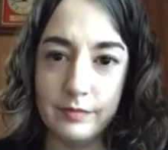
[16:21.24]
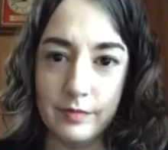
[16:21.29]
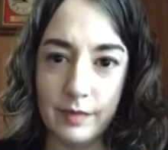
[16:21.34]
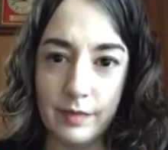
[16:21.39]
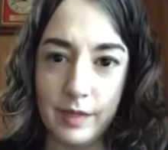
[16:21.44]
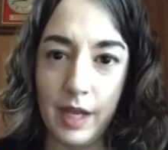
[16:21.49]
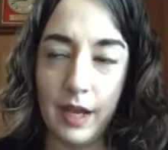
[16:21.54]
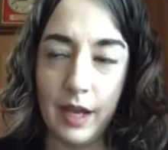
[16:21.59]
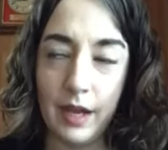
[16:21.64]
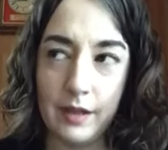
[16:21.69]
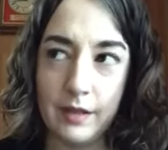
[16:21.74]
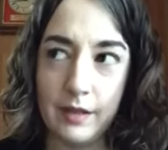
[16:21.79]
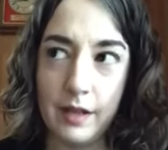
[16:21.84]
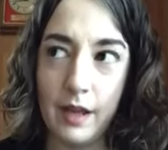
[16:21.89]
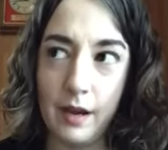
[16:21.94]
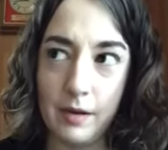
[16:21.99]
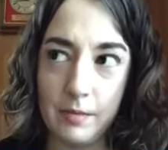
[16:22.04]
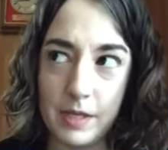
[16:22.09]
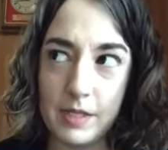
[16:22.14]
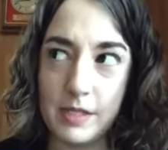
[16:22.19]
yeah
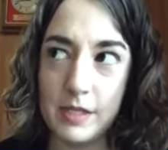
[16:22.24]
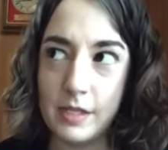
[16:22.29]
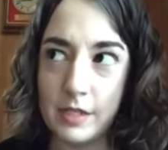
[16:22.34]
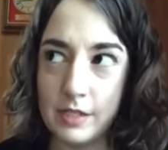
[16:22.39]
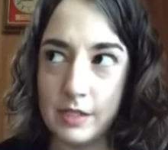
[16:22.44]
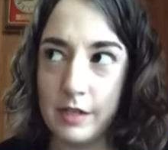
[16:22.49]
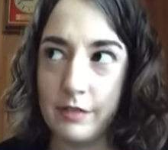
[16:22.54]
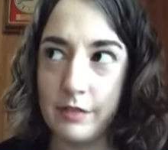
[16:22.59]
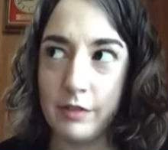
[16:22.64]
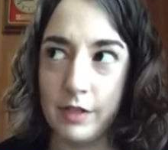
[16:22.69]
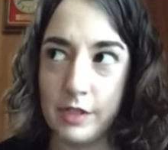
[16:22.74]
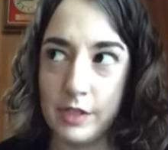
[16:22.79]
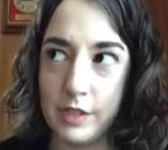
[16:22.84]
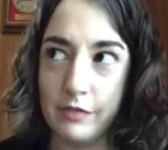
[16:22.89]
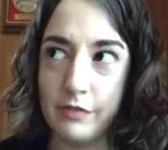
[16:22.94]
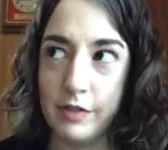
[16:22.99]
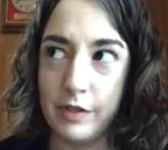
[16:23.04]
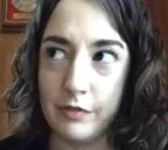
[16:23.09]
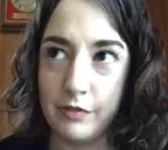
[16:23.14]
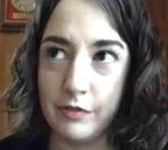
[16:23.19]
our message has definitely
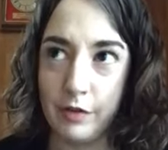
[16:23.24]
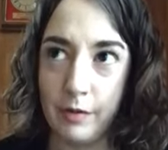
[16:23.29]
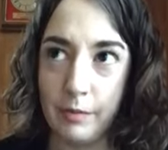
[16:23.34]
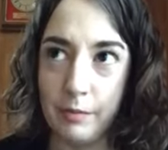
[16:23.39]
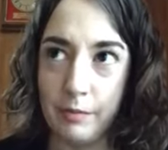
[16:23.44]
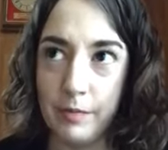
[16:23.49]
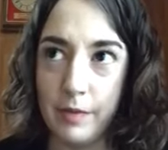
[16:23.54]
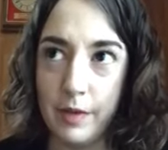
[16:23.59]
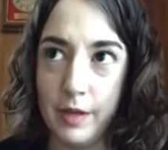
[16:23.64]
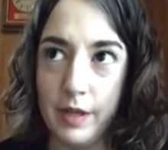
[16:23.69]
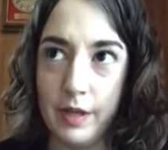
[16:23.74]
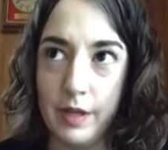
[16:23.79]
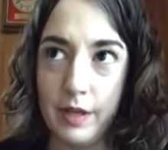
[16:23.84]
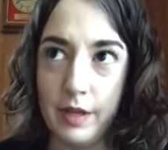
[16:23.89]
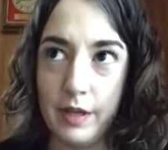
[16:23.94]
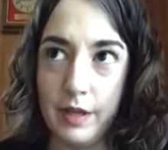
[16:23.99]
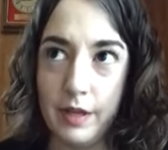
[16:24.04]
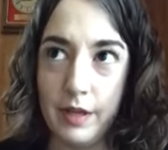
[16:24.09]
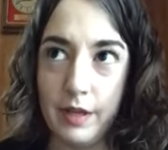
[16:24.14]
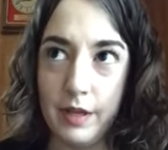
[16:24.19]
shifted from
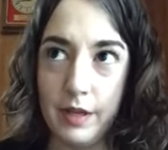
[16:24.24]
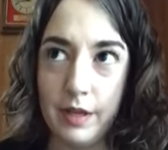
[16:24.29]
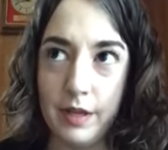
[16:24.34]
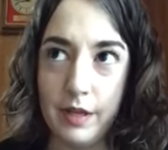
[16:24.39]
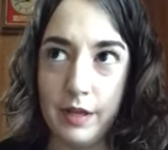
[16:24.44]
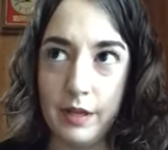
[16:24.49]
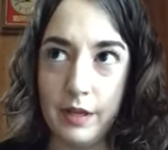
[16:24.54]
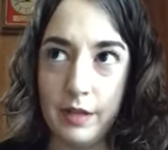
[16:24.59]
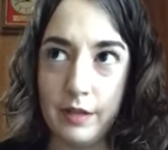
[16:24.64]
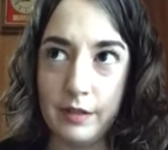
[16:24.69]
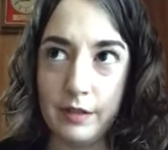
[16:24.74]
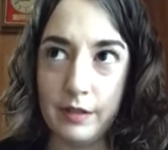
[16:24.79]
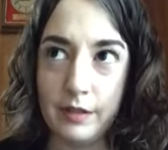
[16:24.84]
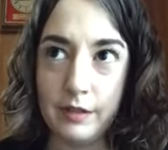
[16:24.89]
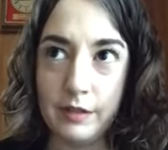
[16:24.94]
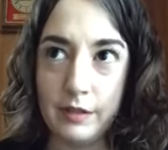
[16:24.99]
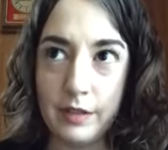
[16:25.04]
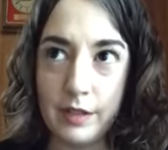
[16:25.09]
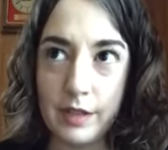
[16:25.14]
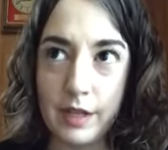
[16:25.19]

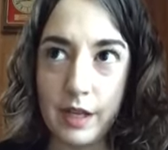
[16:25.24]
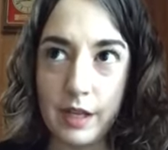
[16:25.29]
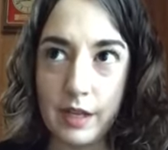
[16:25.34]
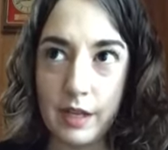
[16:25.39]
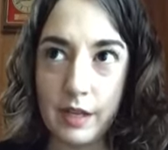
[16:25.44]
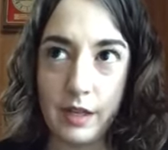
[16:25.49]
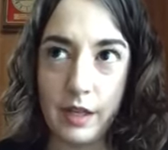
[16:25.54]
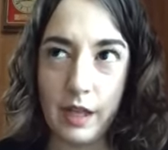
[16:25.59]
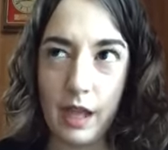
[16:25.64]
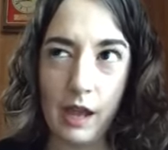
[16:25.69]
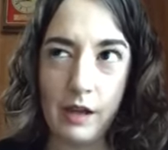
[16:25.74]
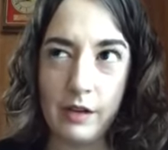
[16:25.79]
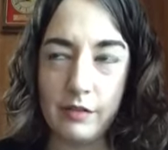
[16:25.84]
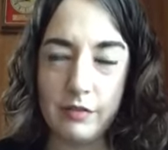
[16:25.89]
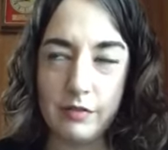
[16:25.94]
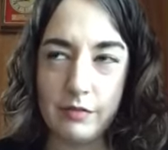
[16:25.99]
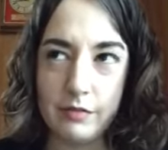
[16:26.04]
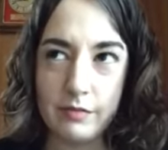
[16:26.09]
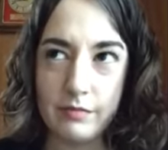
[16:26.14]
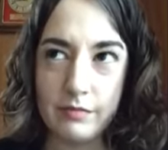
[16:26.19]
look kind of
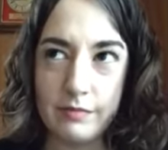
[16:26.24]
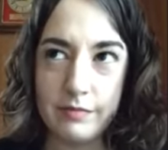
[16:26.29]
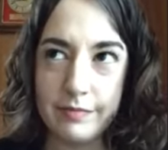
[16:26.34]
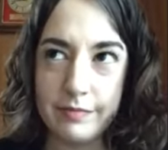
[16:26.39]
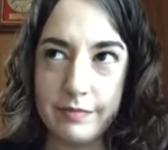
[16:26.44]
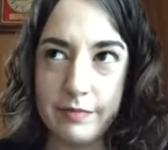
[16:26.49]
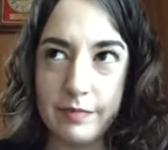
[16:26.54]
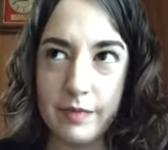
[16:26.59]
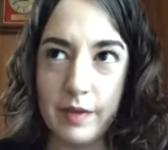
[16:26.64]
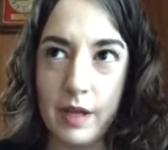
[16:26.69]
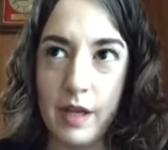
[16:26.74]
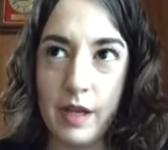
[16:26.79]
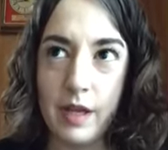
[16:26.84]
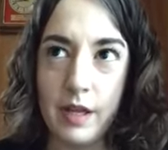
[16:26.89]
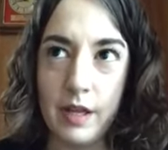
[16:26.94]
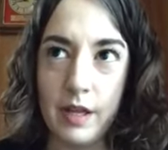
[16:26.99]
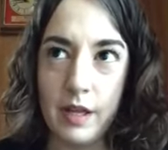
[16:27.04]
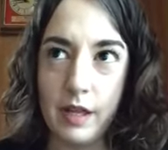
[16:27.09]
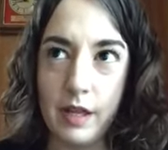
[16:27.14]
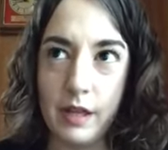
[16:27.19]

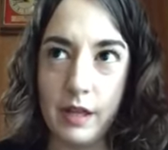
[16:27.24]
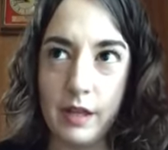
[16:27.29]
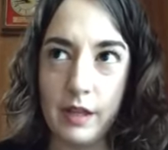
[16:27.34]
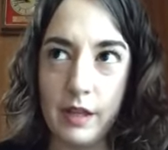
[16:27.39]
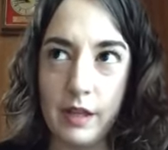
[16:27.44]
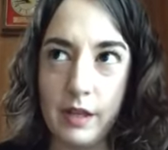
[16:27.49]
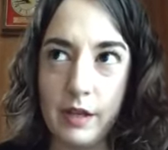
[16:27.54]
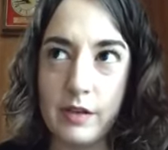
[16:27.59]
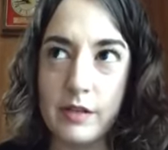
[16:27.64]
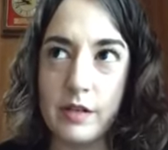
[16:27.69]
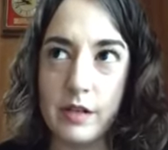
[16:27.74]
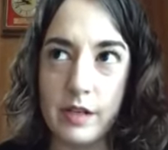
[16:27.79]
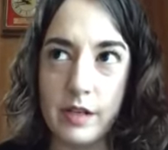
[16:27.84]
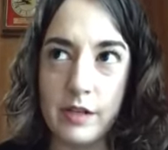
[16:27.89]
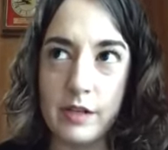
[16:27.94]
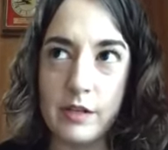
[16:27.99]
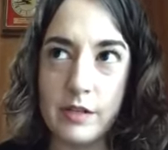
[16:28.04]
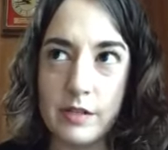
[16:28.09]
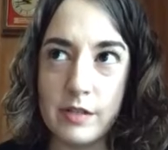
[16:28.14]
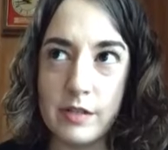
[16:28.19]
like here
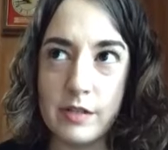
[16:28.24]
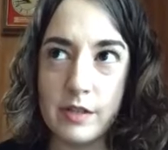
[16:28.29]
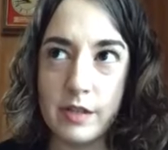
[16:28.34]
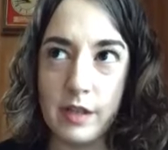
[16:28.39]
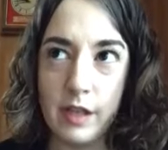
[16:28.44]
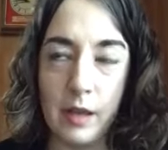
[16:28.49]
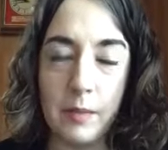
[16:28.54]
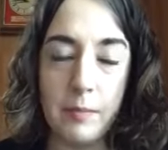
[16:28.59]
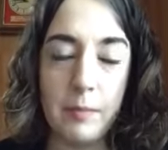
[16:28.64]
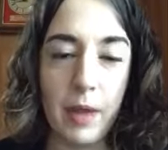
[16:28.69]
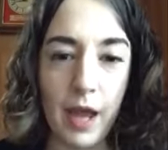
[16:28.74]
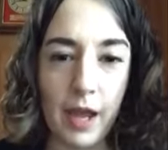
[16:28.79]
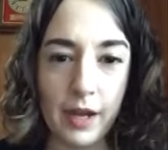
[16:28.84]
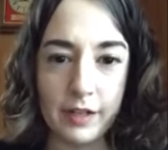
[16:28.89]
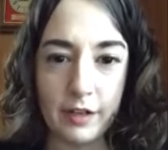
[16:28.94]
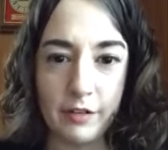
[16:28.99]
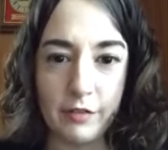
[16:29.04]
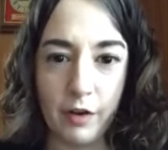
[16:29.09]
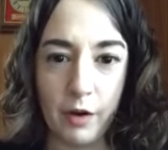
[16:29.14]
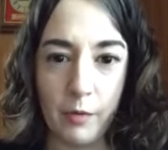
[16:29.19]
here's the impact
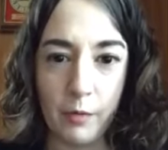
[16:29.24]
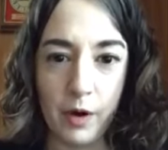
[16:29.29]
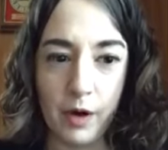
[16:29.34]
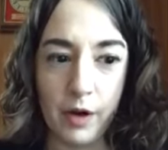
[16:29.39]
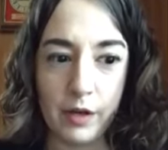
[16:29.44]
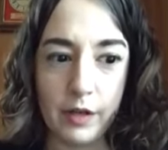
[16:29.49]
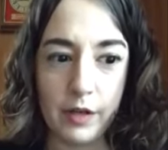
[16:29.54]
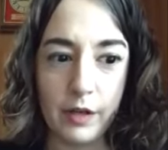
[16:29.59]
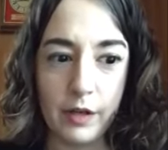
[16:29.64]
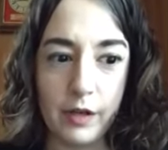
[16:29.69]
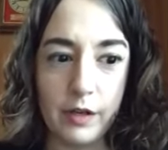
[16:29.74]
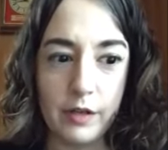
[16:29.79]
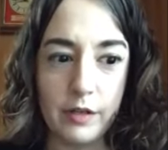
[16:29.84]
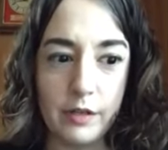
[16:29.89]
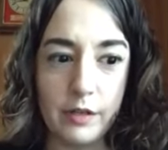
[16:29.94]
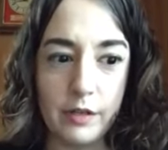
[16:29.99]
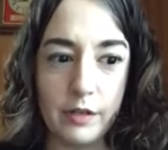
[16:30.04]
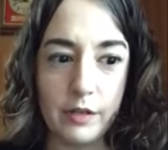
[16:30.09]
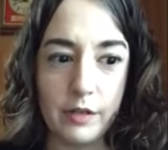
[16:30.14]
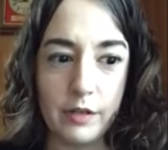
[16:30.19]
of our work
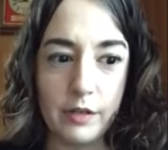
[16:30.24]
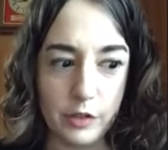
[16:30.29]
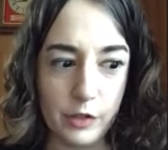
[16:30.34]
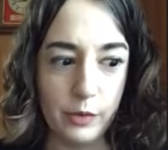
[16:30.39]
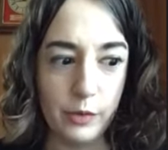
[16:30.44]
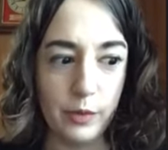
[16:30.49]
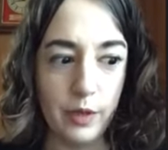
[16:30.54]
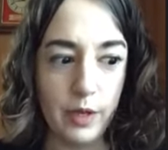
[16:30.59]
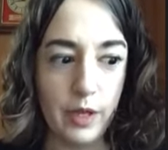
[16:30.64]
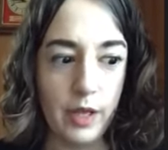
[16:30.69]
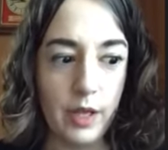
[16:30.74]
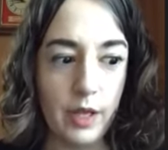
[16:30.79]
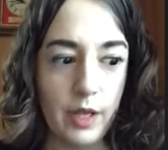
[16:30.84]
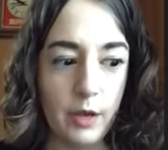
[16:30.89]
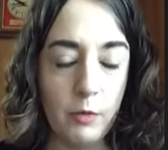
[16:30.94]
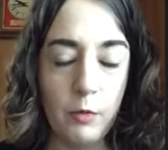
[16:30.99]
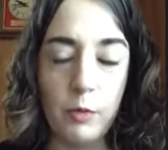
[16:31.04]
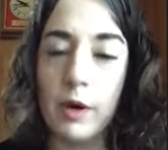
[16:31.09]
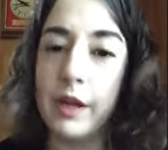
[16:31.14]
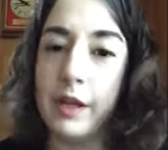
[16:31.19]
to
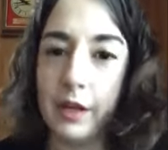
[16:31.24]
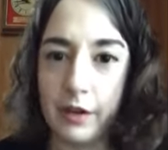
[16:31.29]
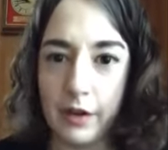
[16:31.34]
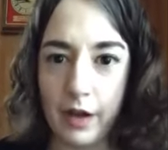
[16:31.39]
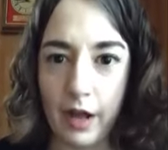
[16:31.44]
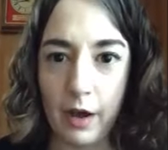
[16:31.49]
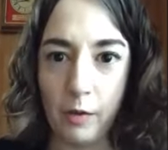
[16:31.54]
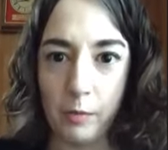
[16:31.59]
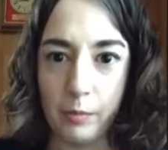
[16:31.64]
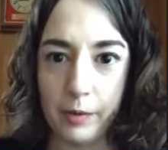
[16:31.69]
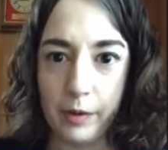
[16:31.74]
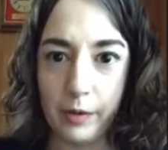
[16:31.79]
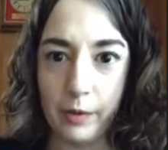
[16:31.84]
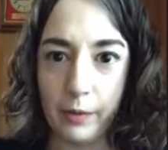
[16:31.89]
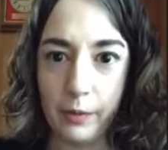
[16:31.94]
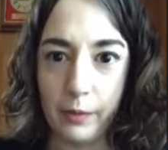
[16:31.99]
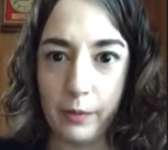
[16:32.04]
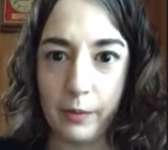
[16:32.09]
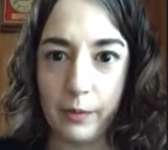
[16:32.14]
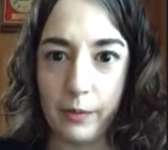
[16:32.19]
we're here to help
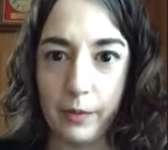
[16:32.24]
you